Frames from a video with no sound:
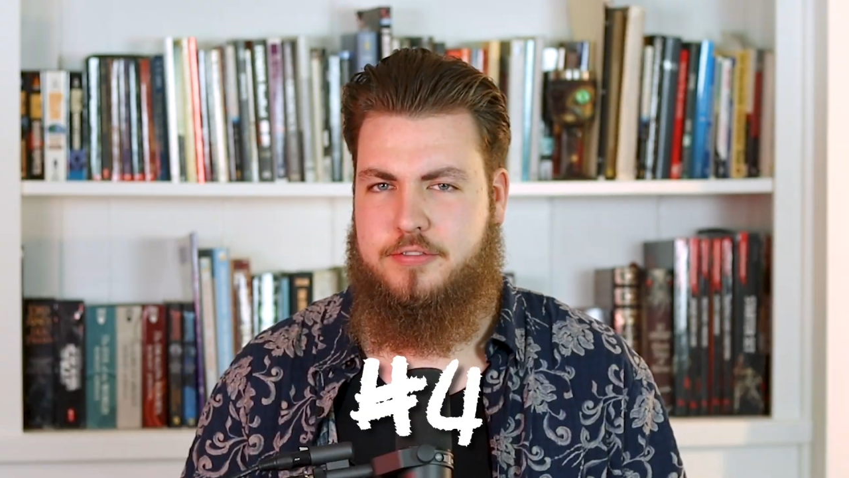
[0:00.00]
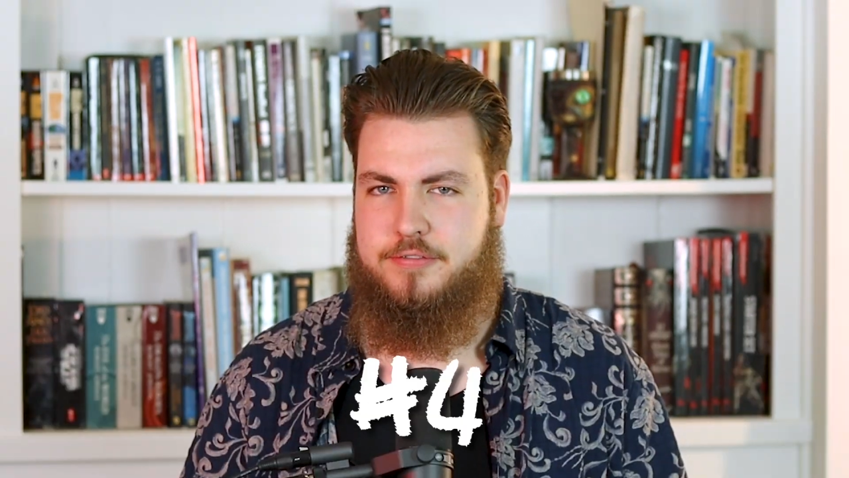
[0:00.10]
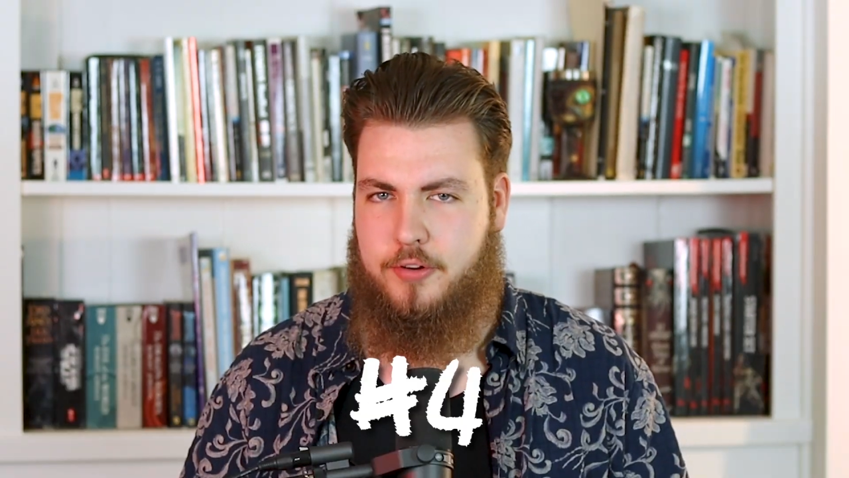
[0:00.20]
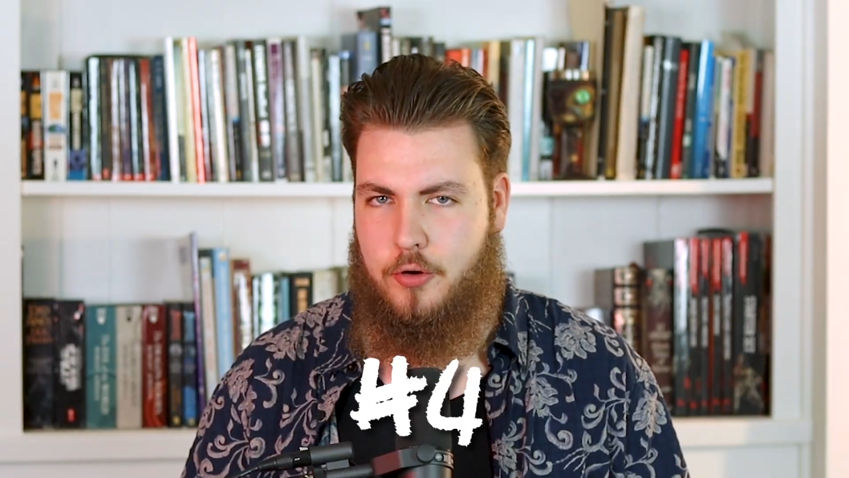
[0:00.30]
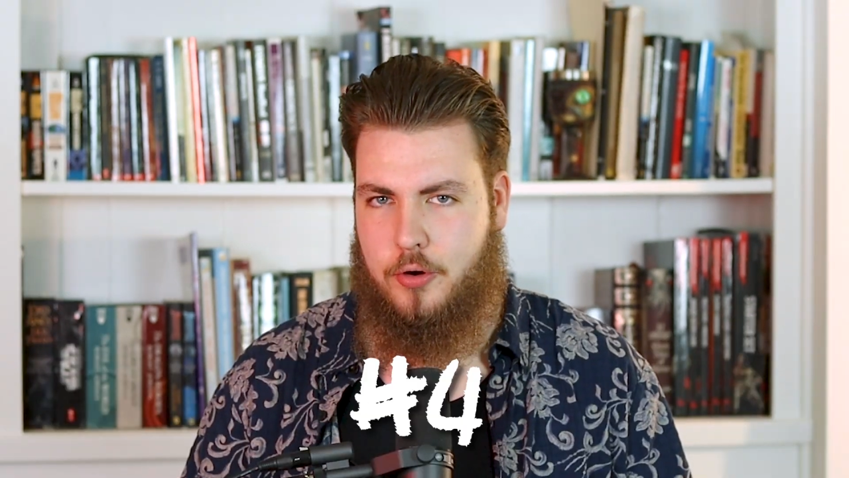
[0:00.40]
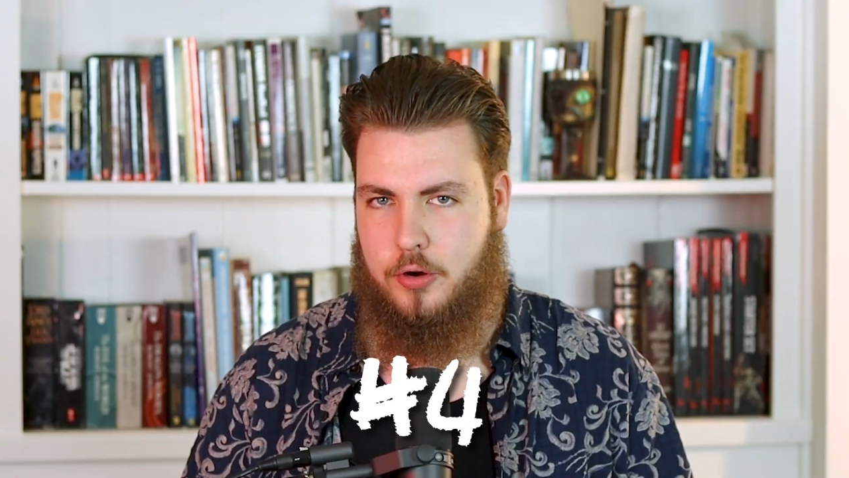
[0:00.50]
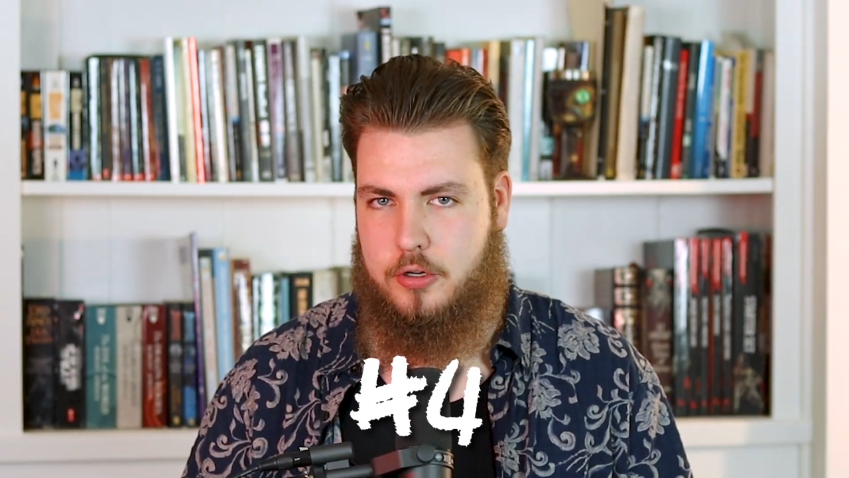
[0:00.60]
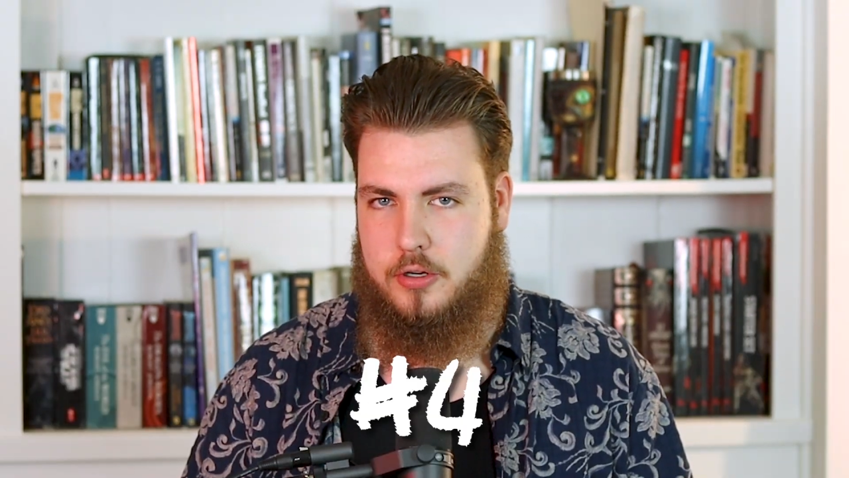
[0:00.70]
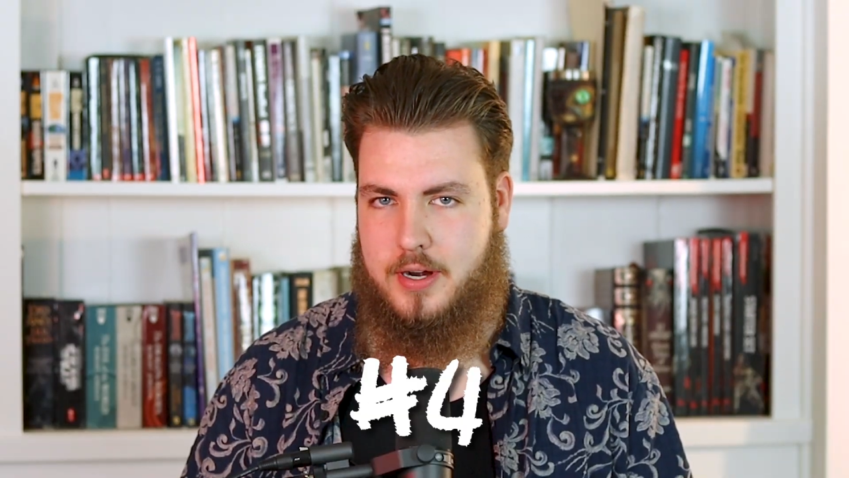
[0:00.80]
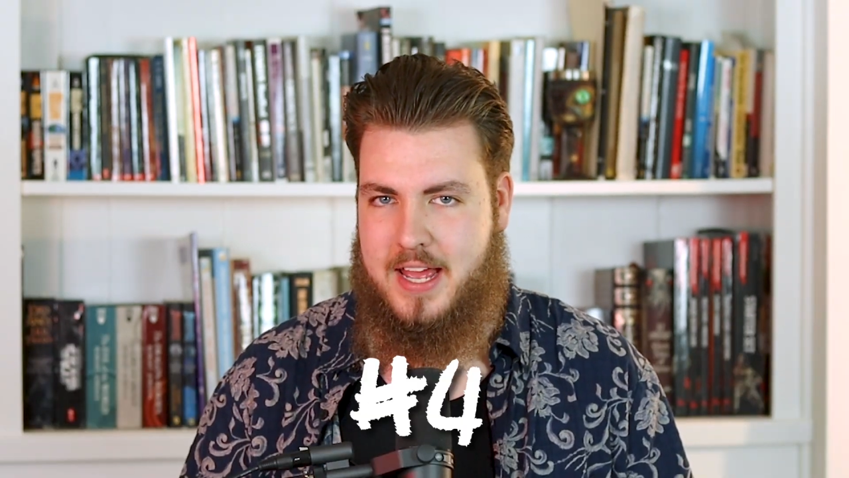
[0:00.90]

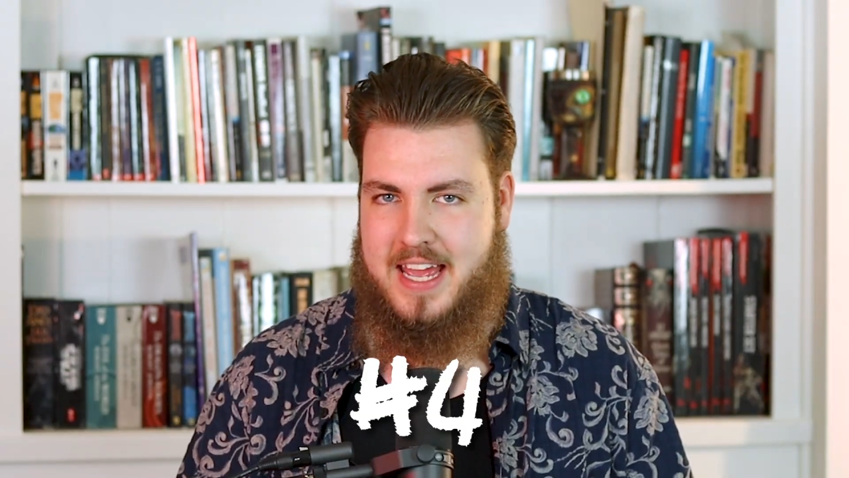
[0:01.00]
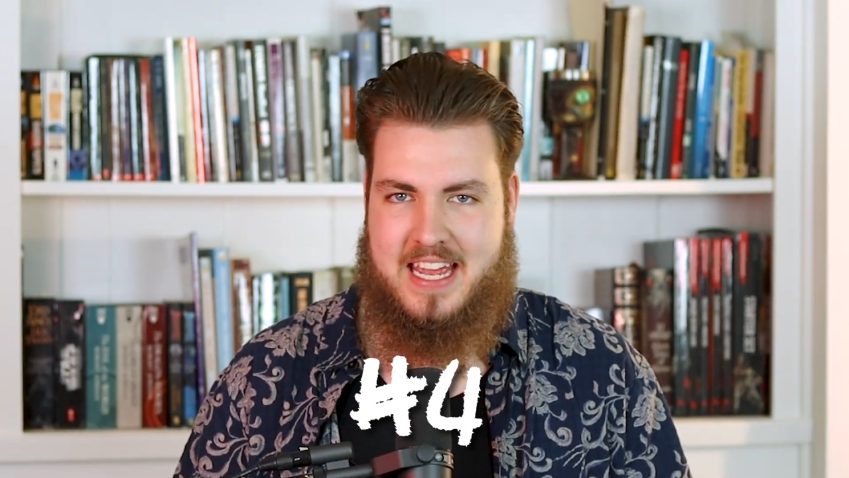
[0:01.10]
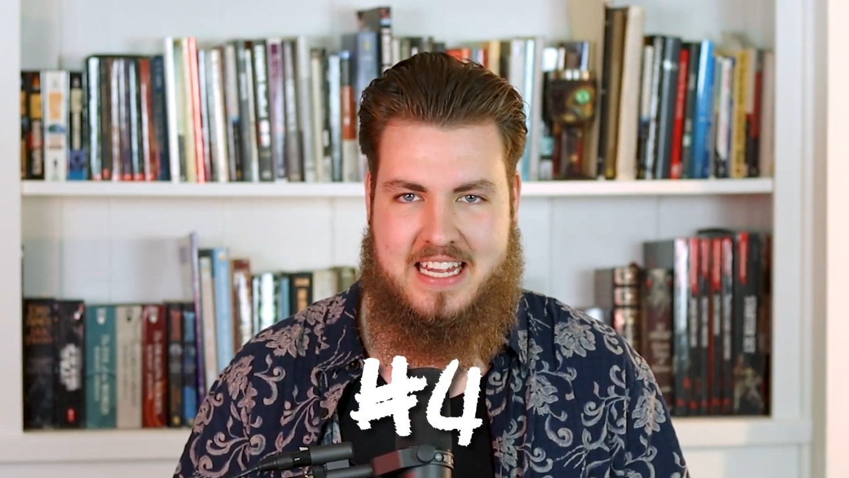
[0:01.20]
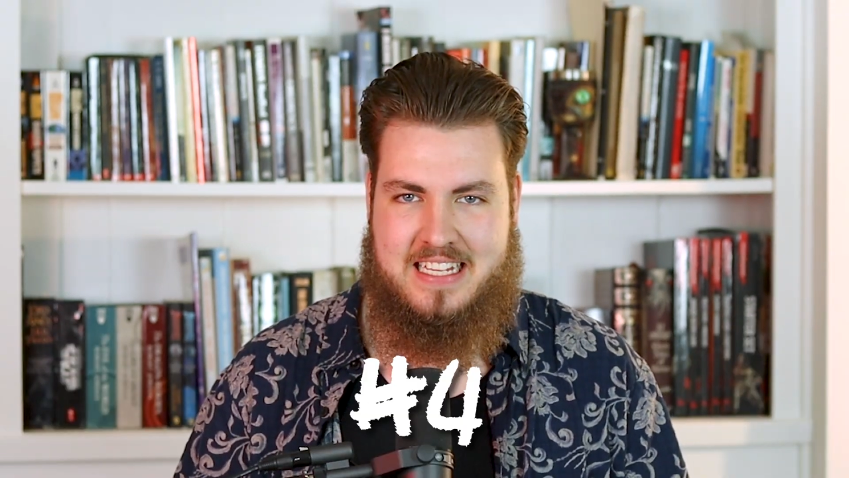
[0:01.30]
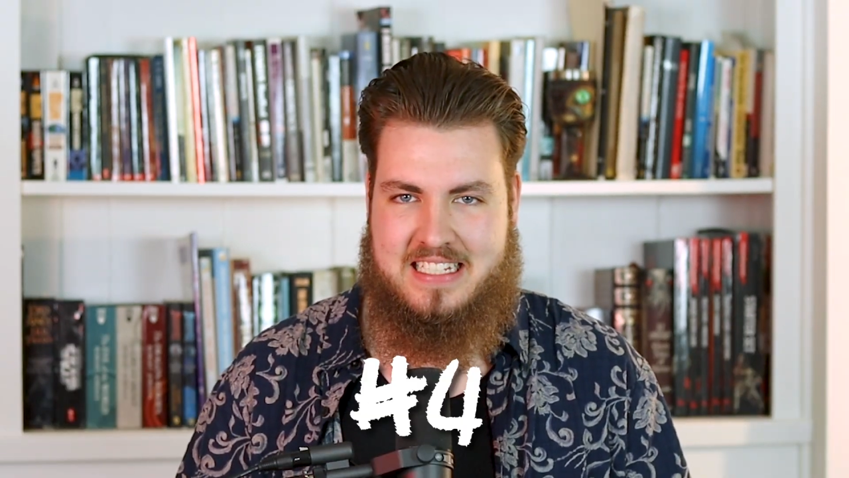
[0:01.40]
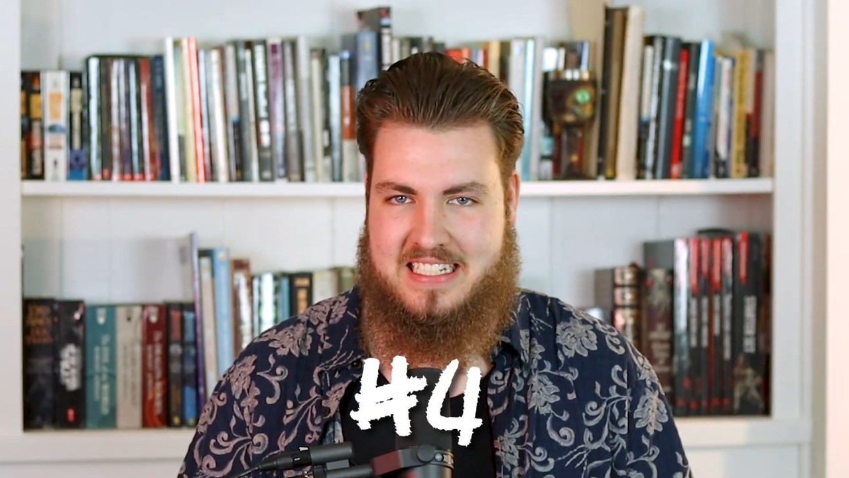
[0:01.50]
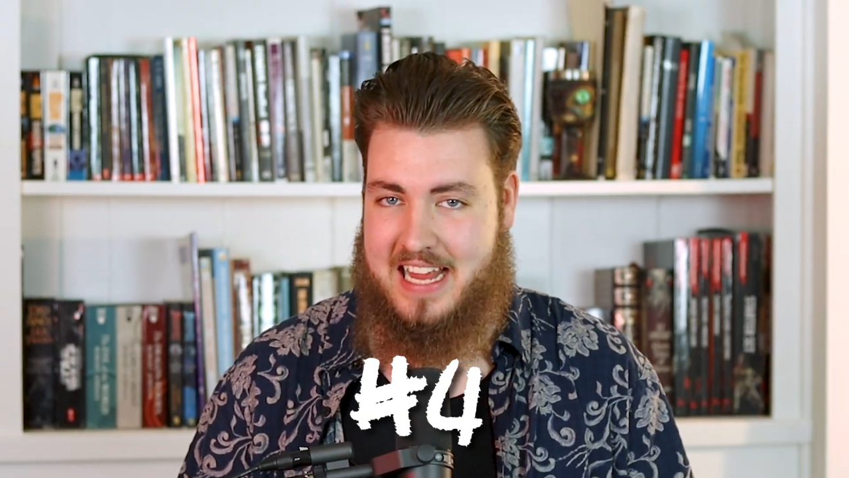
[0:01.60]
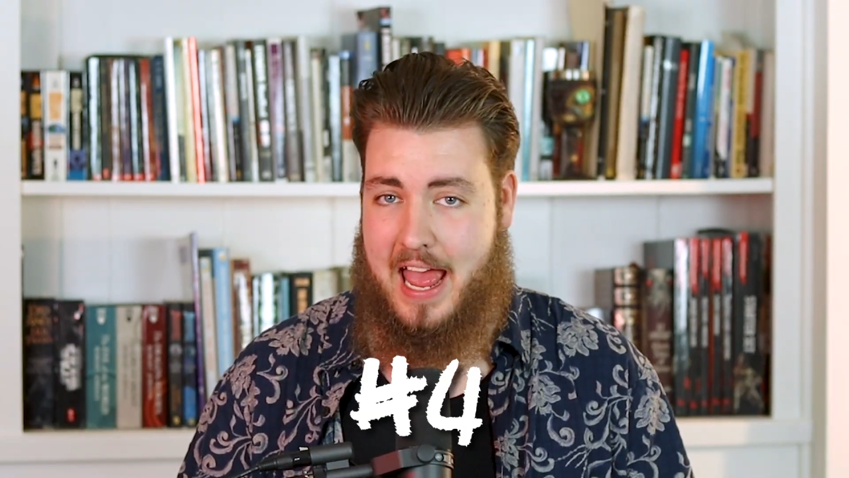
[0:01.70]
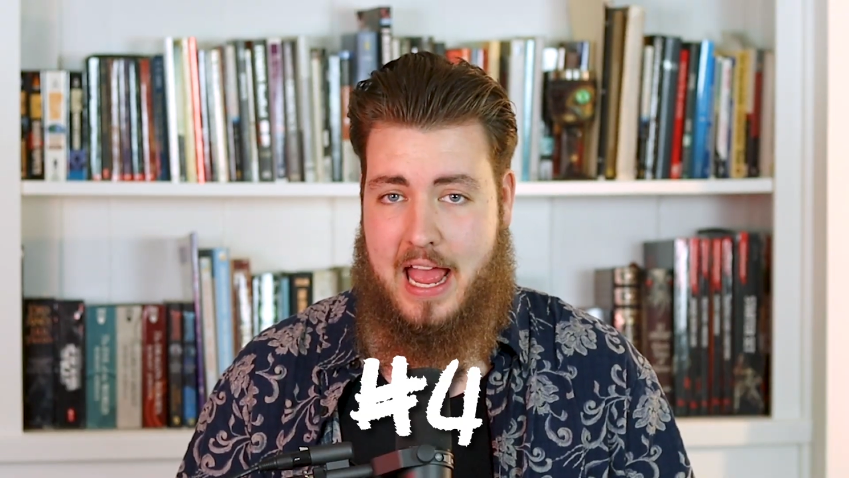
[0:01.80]
4 is